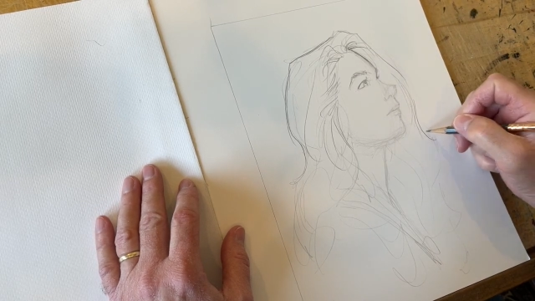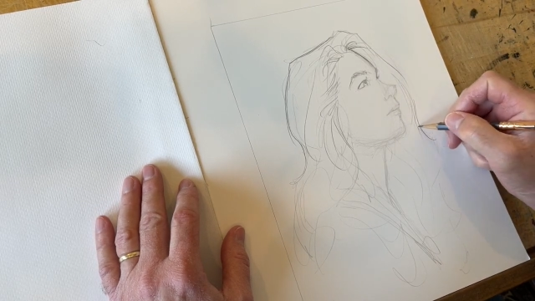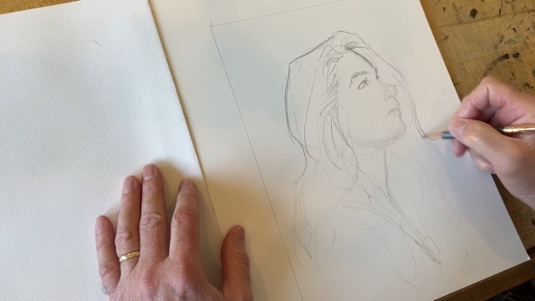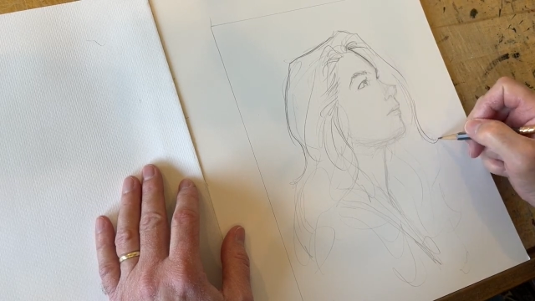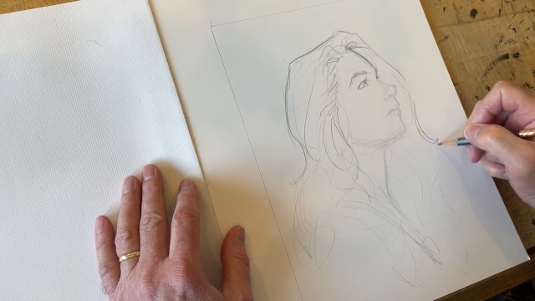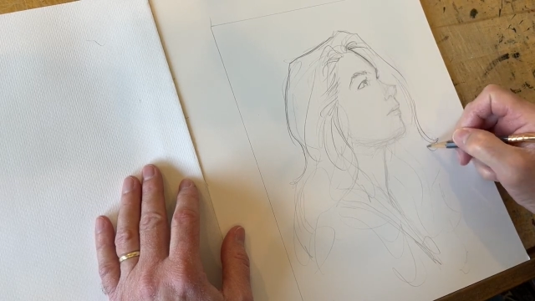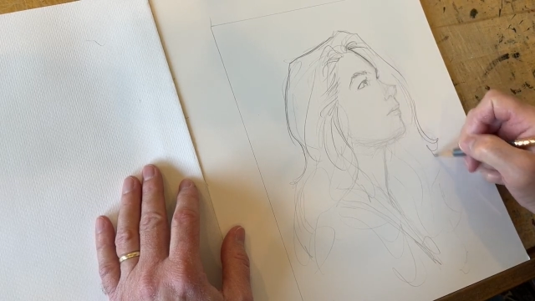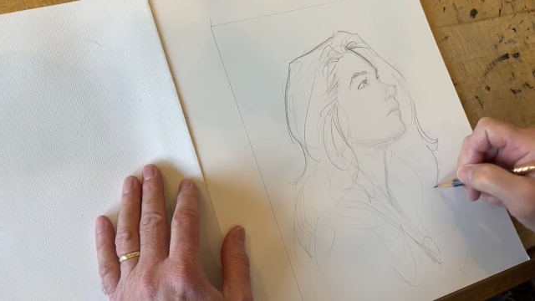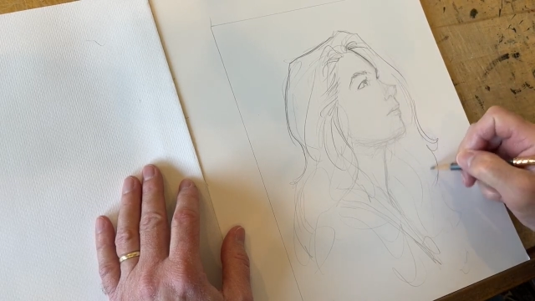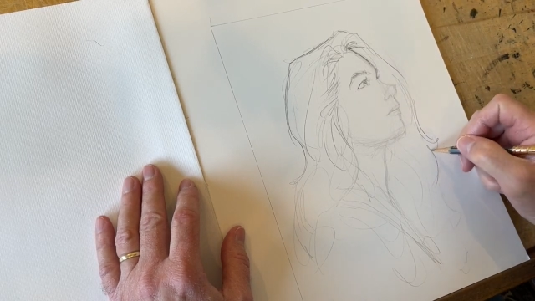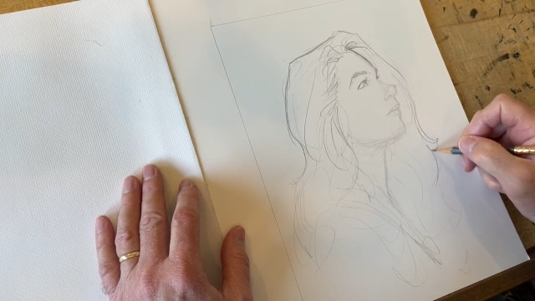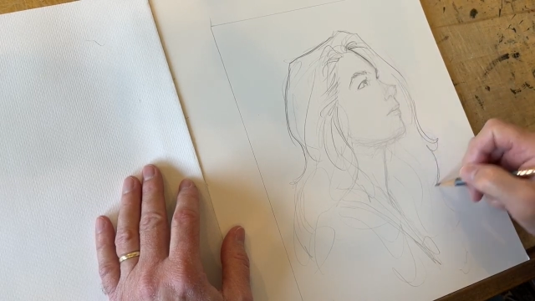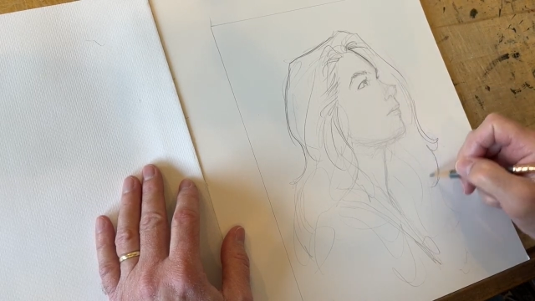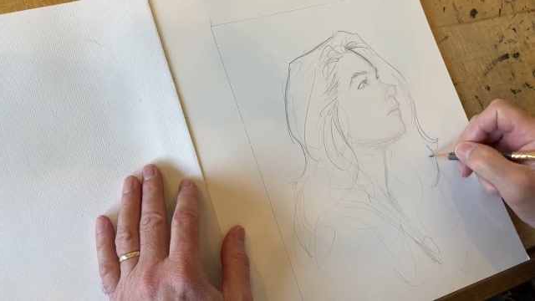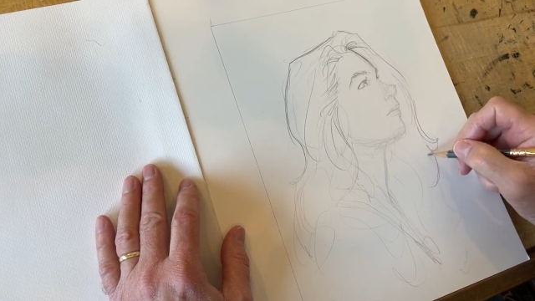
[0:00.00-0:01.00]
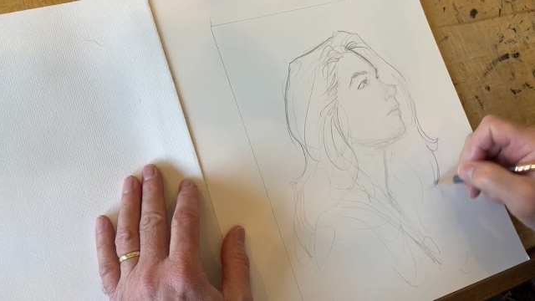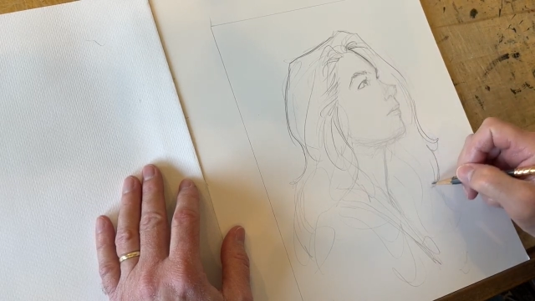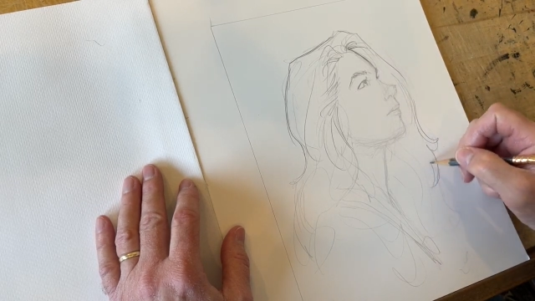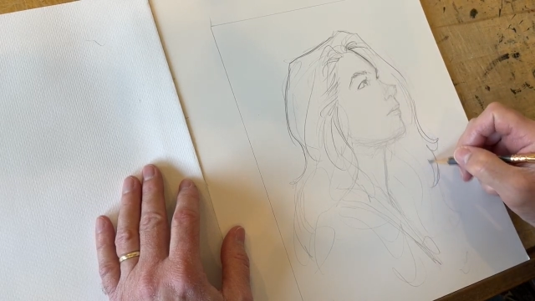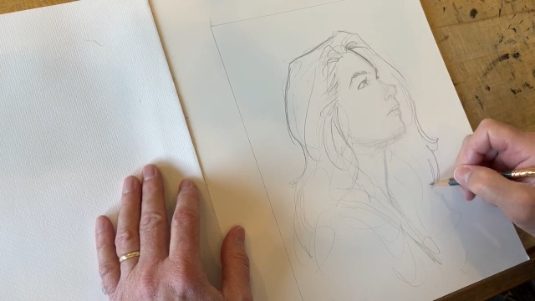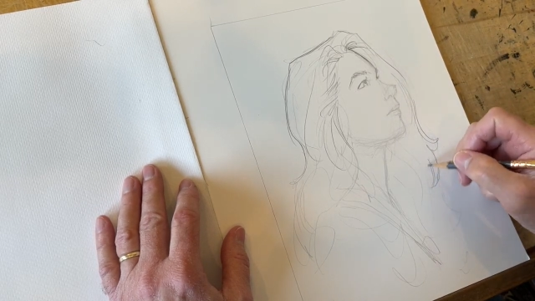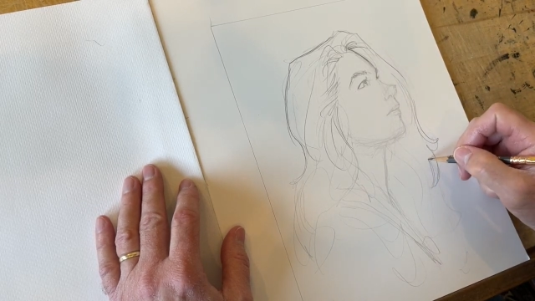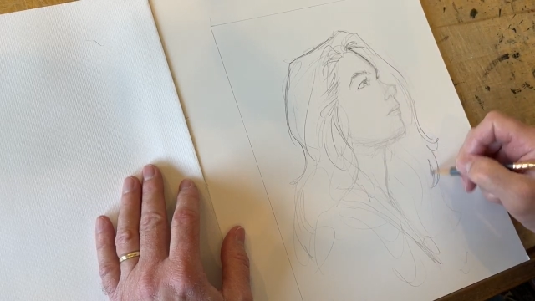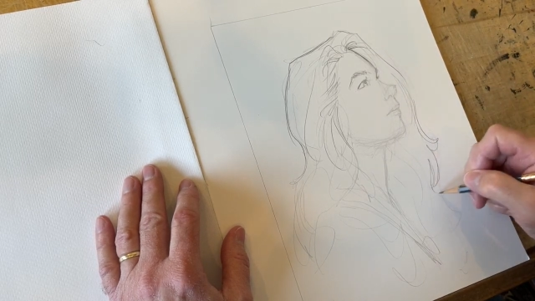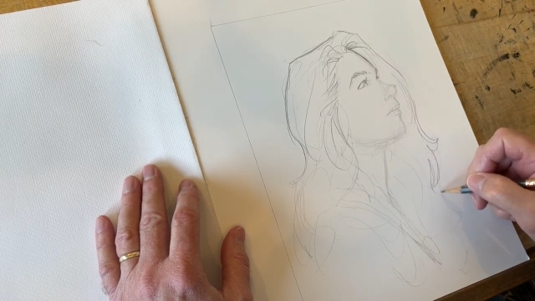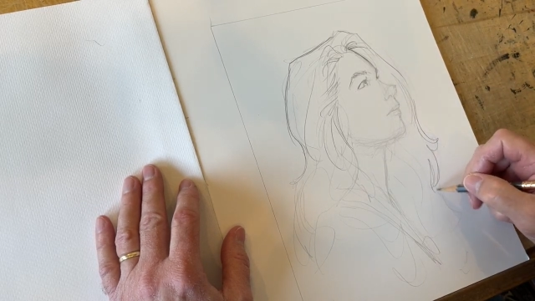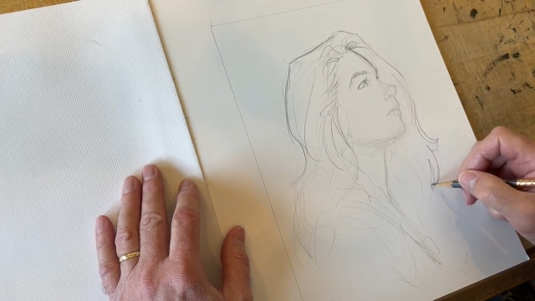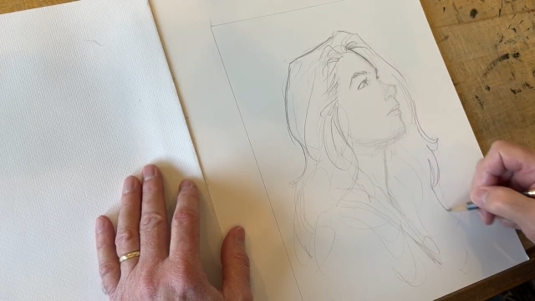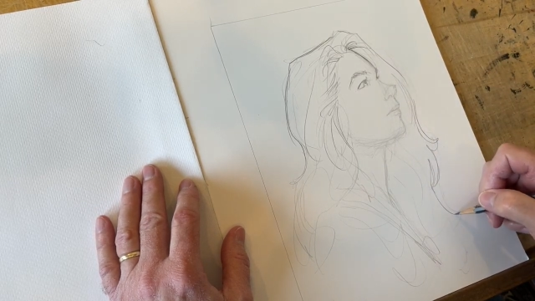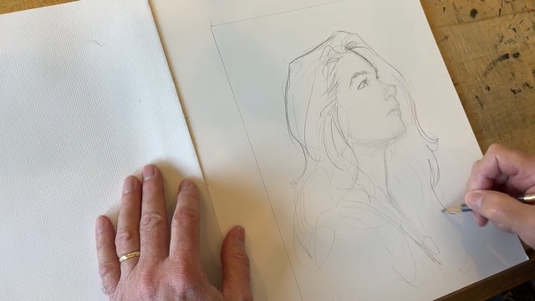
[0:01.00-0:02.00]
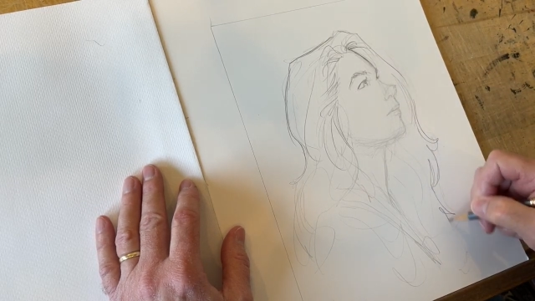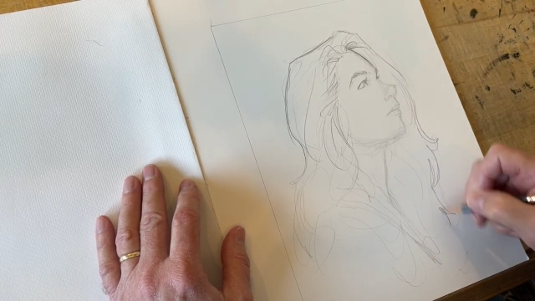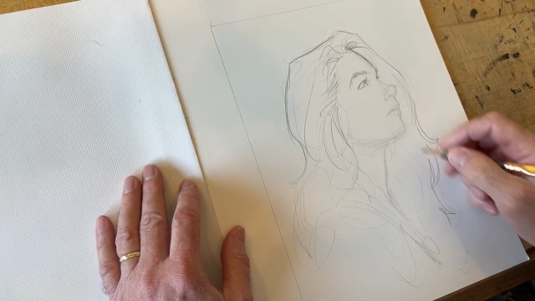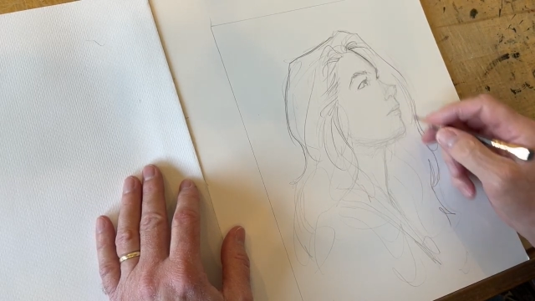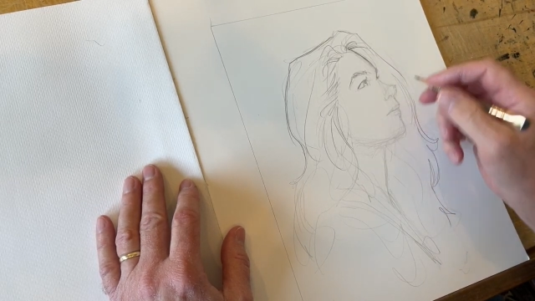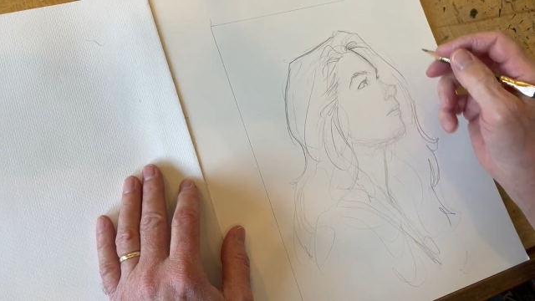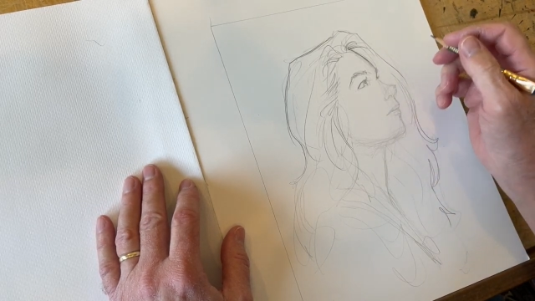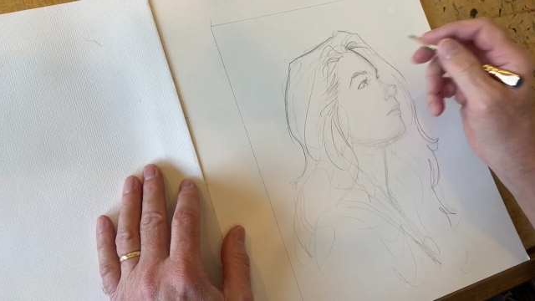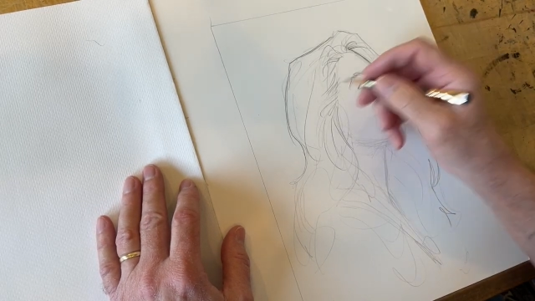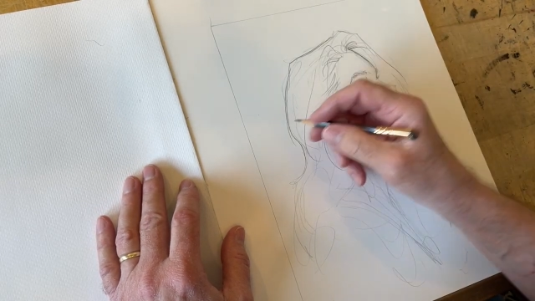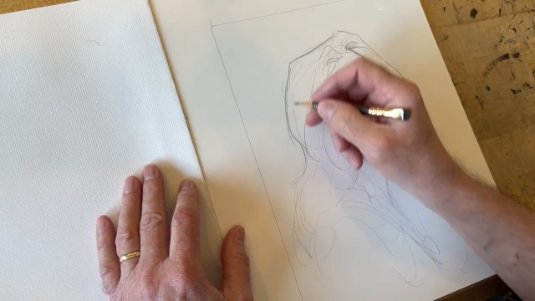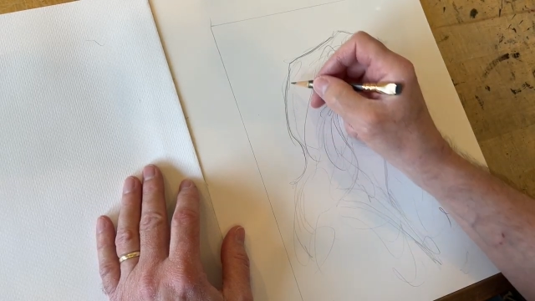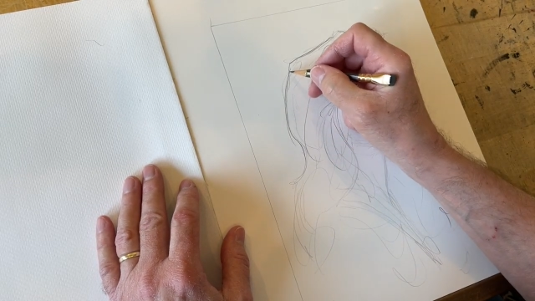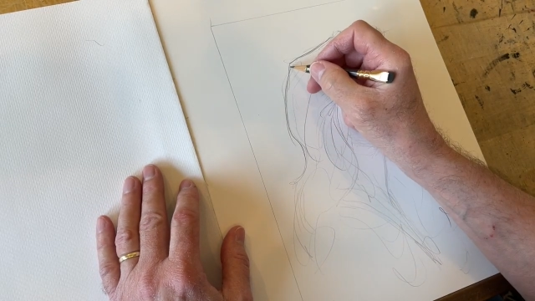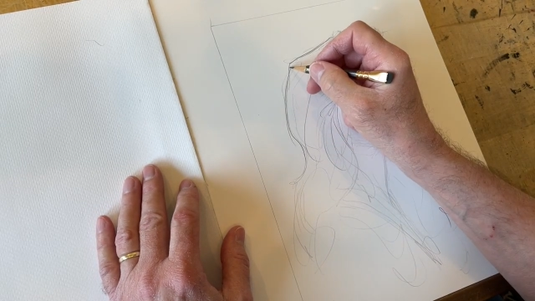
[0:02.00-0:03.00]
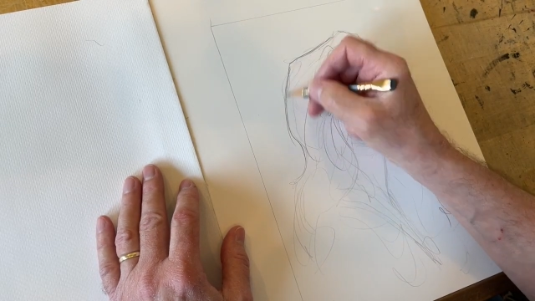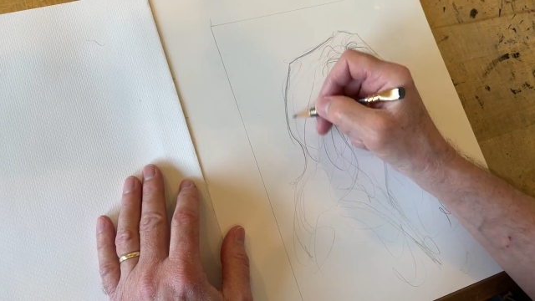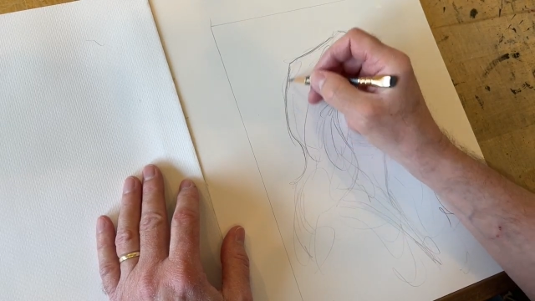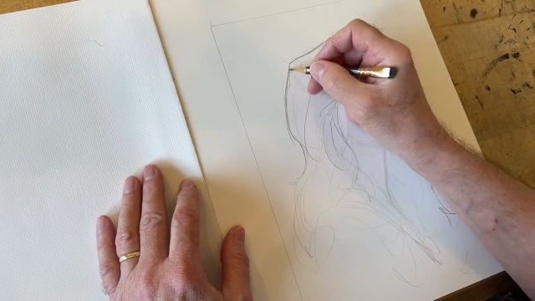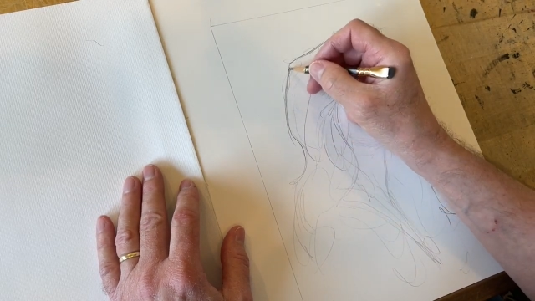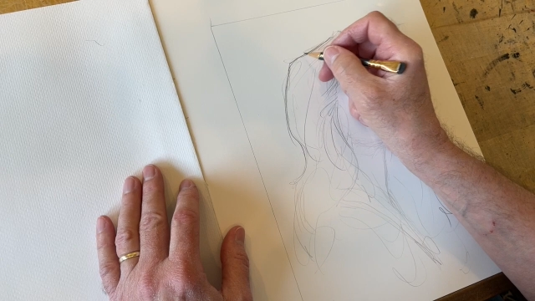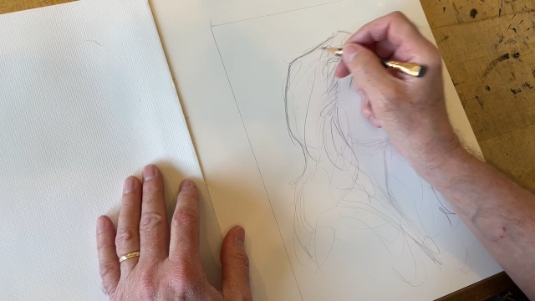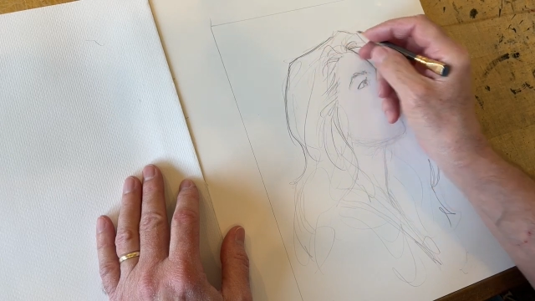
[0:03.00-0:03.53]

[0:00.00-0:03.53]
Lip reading: (no speaker visible)